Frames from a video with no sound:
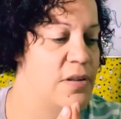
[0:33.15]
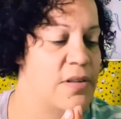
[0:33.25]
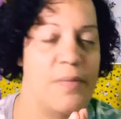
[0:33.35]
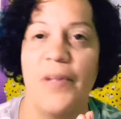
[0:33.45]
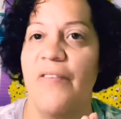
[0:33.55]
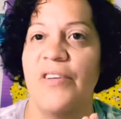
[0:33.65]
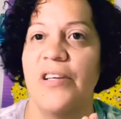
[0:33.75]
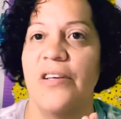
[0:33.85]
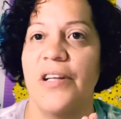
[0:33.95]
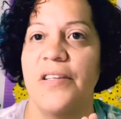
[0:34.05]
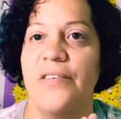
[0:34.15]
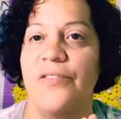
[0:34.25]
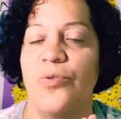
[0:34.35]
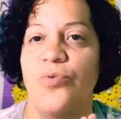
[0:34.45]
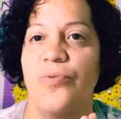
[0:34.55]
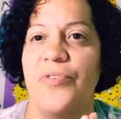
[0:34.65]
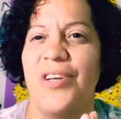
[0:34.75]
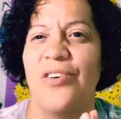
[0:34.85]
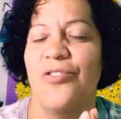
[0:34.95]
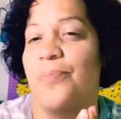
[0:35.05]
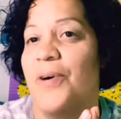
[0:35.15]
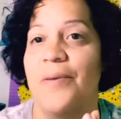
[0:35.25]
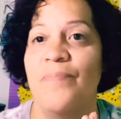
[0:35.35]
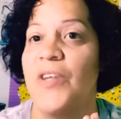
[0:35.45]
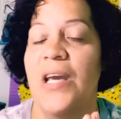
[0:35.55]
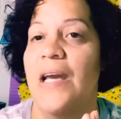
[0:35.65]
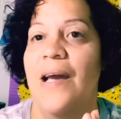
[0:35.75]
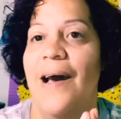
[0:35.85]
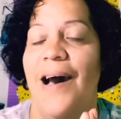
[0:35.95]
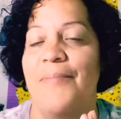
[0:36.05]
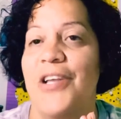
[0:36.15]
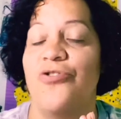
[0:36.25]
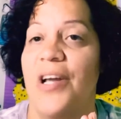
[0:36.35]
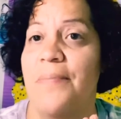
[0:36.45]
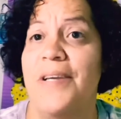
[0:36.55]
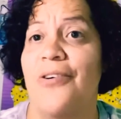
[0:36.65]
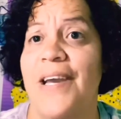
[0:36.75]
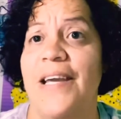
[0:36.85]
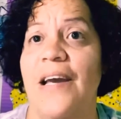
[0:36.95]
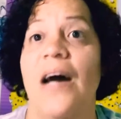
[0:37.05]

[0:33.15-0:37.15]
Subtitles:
I'm not really good at these YouTube videos, but I'm not trying to be great.